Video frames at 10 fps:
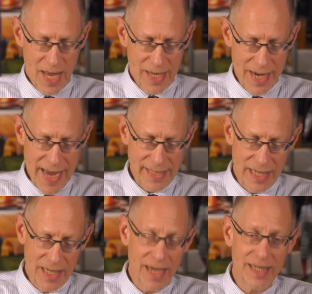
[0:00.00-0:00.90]
In
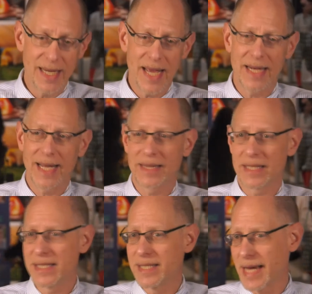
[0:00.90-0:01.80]
1898, at
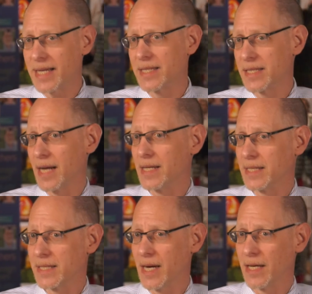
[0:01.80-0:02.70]
the Second
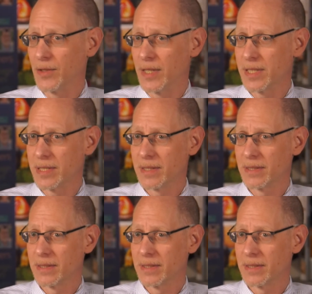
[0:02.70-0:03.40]
Zionist Congress,